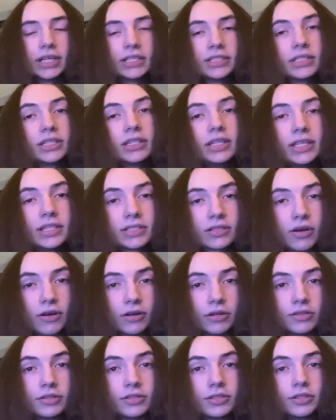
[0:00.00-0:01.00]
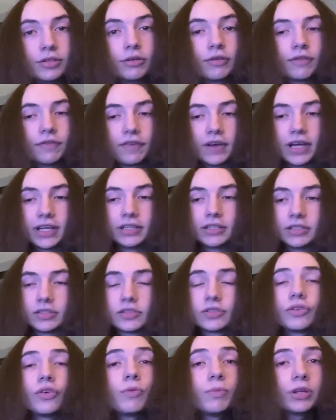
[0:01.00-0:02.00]
into these cards, you'll find
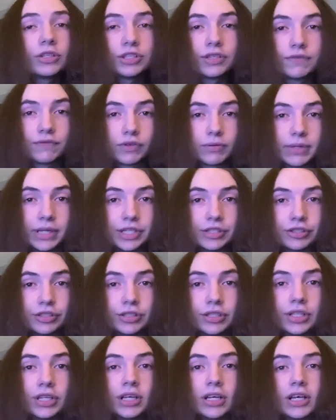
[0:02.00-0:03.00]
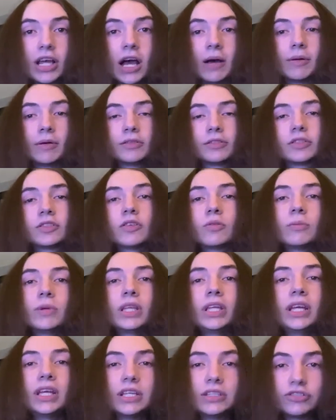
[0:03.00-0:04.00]
so much information about so
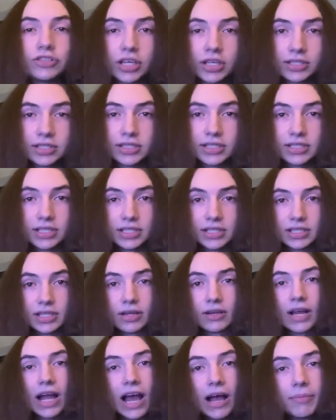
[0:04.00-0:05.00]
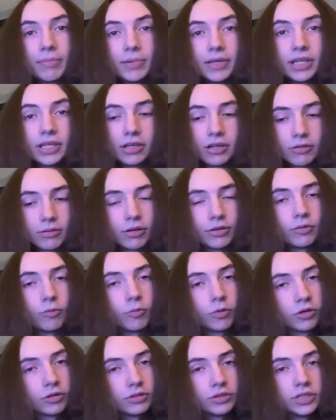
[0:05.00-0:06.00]
many injustices that are happening around the
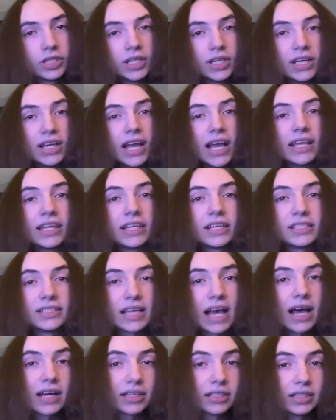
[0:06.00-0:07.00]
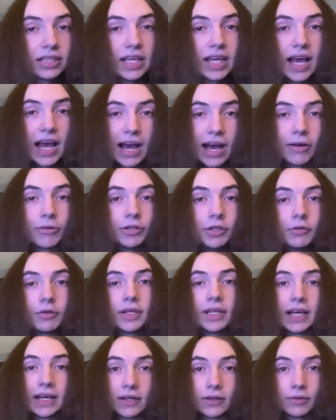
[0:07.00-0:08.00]
world and exactly how you
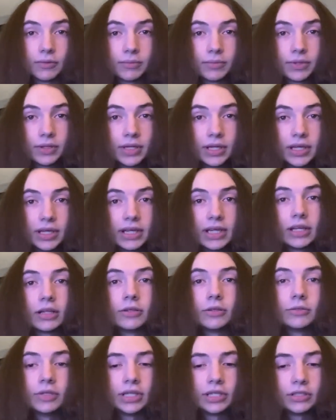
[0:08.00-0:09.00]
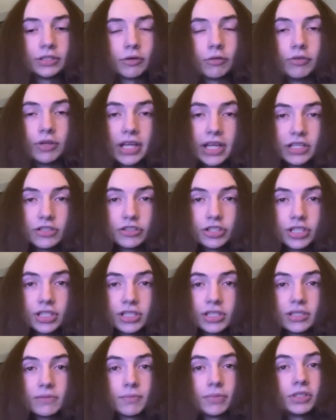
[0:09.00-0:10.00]
can help, including
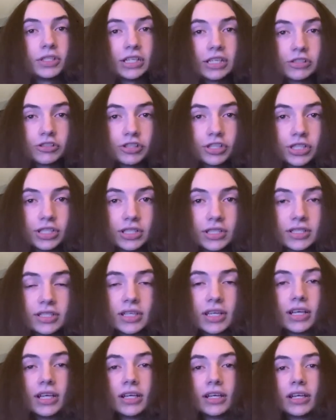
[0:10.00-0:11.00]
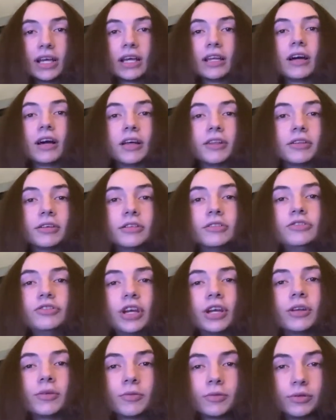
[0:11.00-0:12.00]
donations, petitions, and other
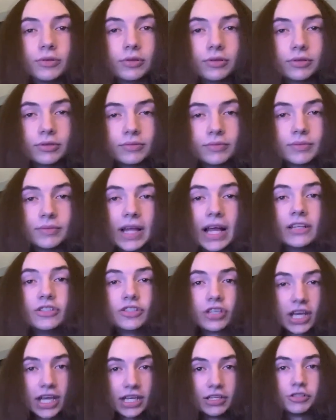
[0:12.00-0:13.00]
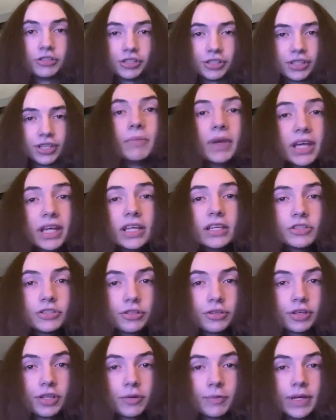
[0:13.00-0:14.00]
general education. Making
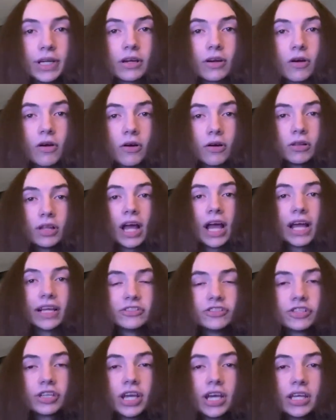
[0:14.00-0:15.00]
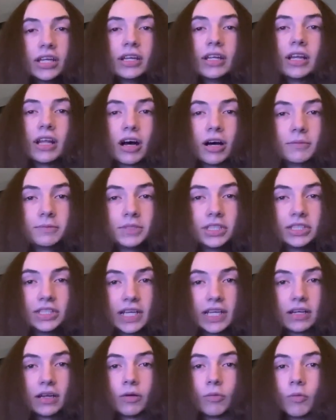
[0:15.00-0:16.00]
sure that we are all educated and up to
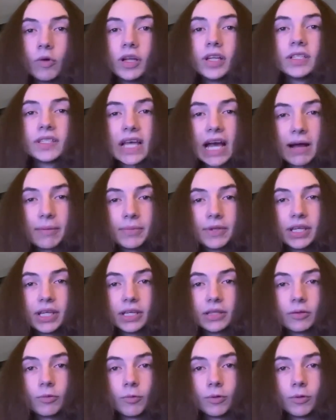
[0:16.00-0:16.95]
date on what is happening in the